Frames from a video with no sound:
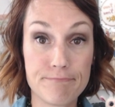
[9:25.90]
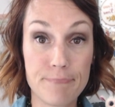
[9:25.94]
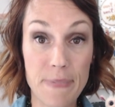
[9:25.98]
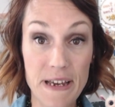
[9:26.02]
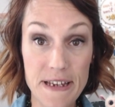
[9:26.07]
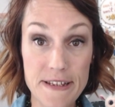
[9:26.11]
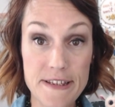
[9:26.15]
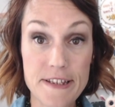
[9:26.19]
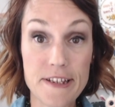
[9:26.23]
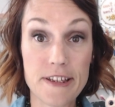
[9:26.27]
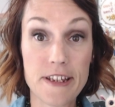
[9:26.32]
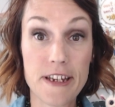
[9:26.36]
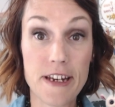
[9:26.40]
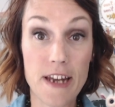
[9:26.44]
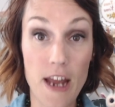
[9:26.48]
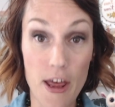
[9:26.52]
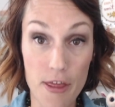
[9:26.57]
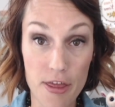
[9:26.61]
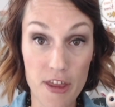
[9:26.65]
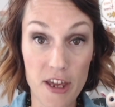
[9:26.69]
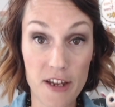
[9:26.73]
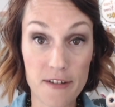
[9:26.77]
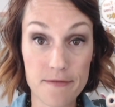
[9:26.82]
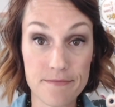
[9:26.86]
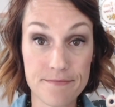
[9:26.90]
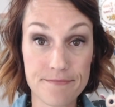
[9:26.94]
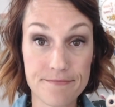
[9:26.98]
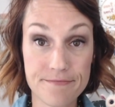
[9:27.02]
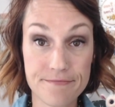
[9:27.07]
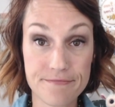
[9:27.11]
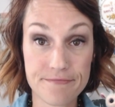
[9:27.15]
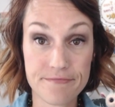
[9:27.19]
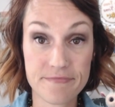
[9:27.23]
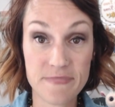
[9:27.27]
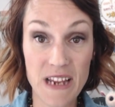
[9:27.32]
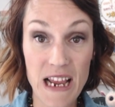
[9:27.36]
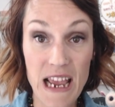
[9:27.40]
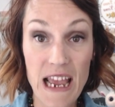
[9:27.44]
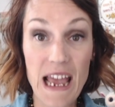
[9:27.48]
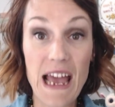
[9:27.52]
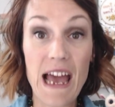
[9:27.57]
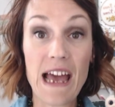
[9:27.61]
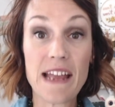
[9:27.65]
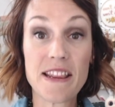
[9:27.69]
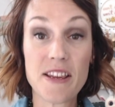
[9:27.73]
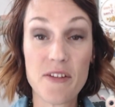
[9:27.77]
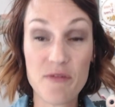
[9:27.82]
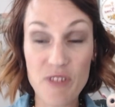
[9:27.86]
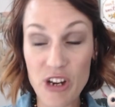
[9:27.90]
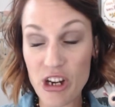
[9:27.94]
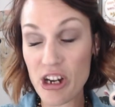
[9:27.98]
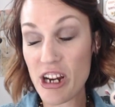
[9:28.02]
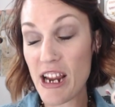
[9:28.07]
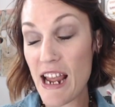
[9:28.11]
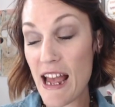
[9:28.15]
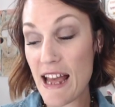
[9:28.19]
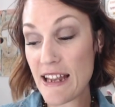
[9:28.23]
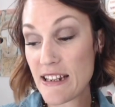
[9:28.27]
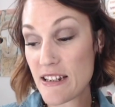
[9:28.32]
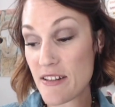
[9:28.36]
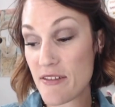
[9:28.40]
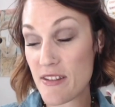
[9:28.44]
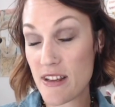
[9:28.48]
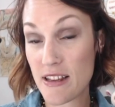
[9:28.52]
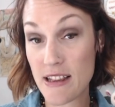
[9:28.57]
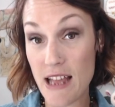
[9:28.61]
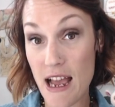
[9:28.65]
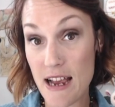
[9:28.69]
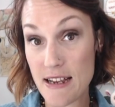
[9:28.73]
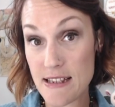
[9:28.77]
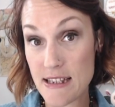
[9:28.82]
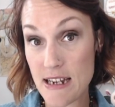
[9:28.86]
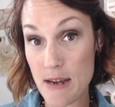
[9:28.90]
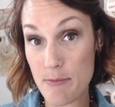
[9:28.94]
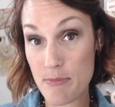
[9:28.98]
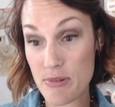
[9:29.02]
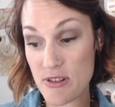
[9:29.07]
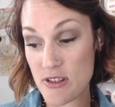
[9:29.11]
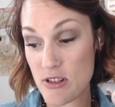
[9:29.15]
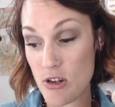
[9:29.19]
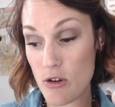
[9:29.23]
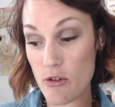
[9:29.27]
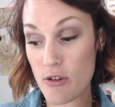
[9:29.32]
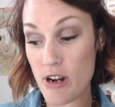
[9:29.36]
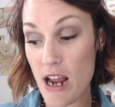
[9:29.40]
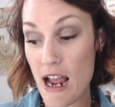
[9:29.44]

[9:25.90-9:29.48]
basically nothing. At the very end of the last episode,